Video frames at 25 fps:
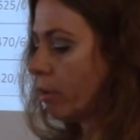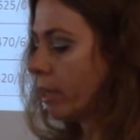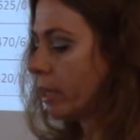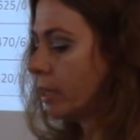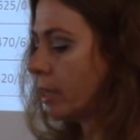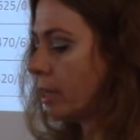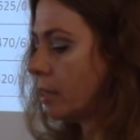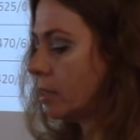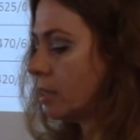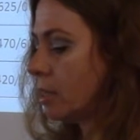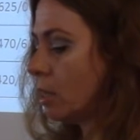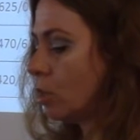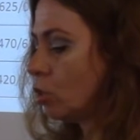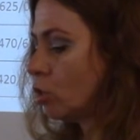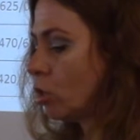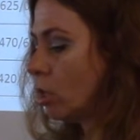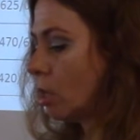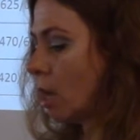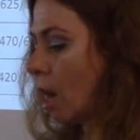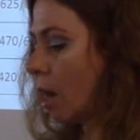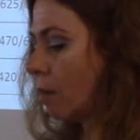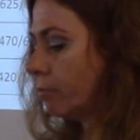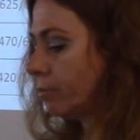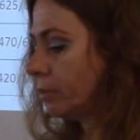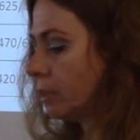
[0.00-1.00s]

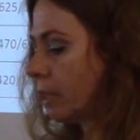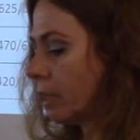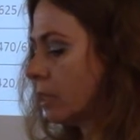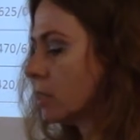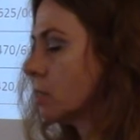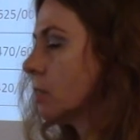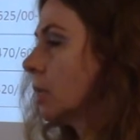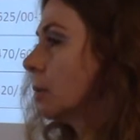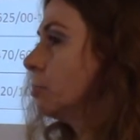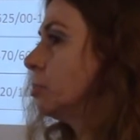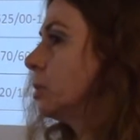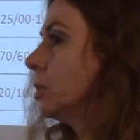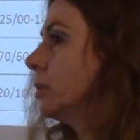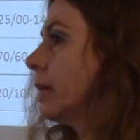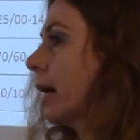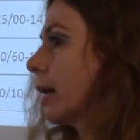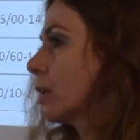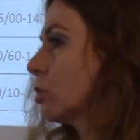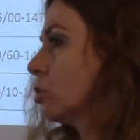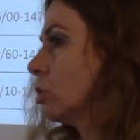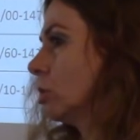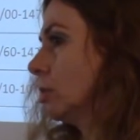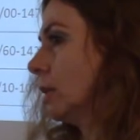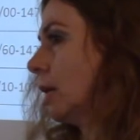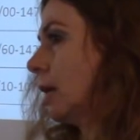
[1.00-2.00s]
organization of textile
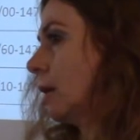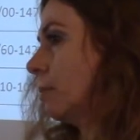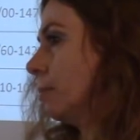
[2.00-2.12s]
production